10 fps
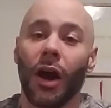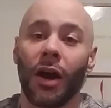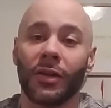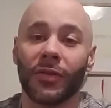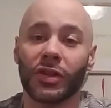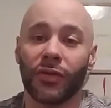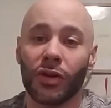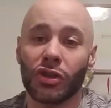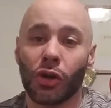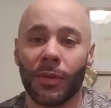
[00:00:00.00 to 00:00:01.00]
All right, first of all,
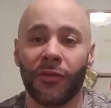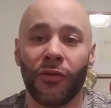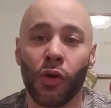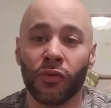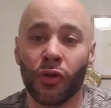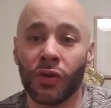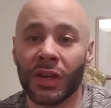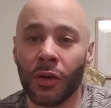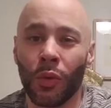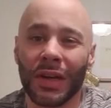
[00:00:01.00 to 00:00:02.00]
let's talk about foam
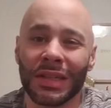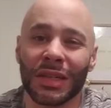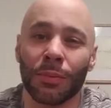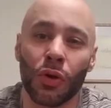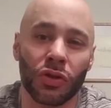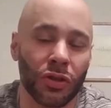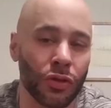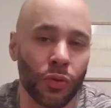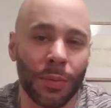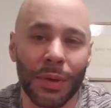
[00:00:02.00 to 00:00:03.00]
rolling and what it's supposed to
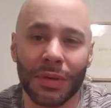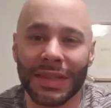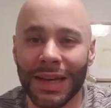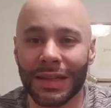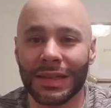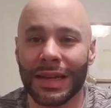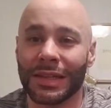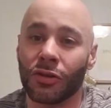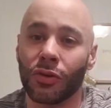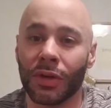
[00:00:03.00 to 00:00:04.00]
do, what people tell us that
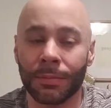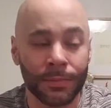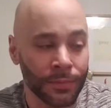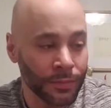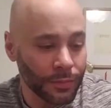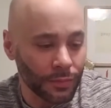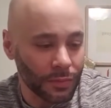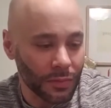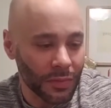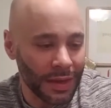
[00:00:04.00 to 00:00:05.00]
it's doing.
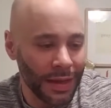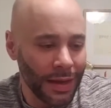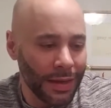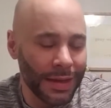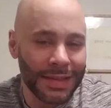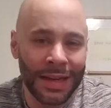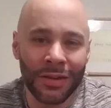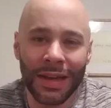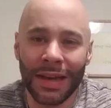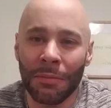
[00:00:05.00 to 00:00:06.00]
They say you're
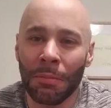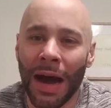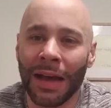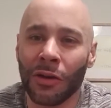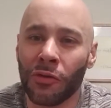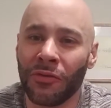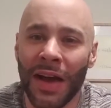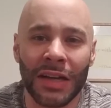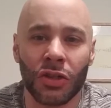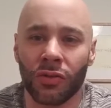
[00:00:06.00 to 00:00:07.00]
getting
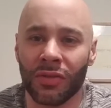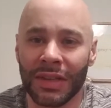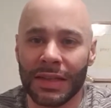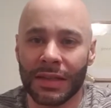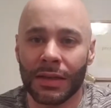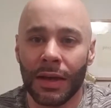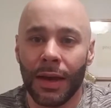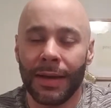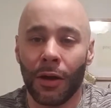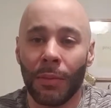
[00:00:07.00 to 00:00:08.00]
myofascial release.
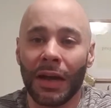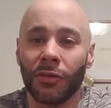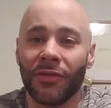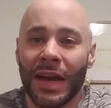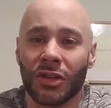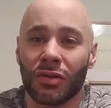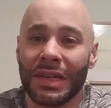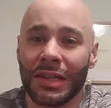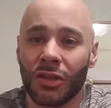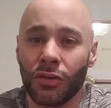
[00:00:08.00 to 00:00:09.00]
And now myofascial
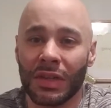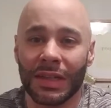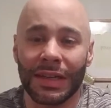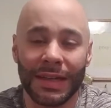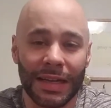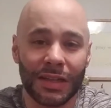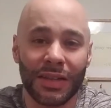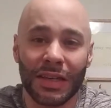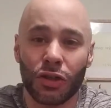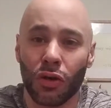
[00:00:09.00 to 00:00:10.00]
tissue is a connective
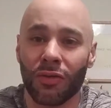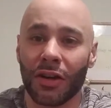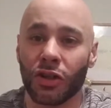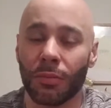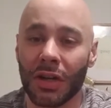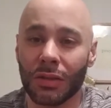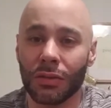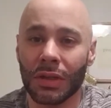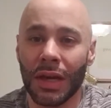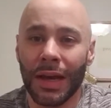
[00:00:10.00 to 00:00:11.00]
tissue around your
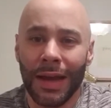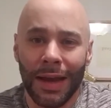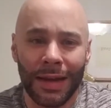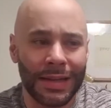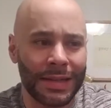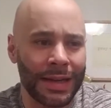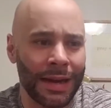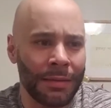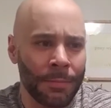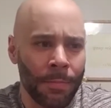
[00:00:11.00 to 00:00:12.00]
muscles. And they say
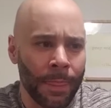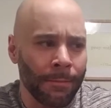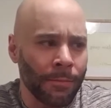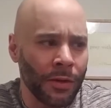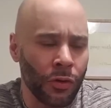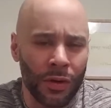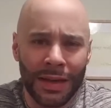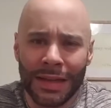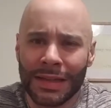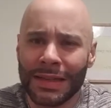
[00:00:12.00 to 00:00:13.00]
that, it
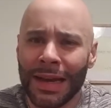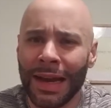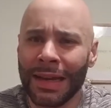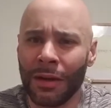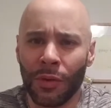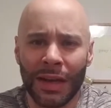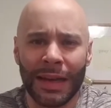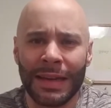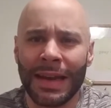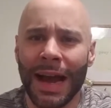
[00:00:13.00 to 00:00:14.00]
gets tight and we could
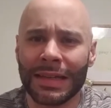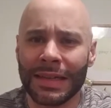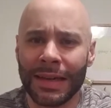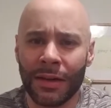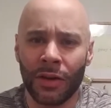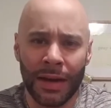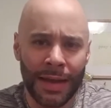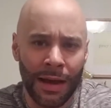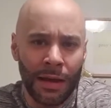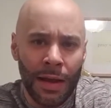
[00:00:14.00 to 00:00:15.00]
get knots in there, and
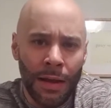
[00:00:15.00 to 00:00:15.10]
that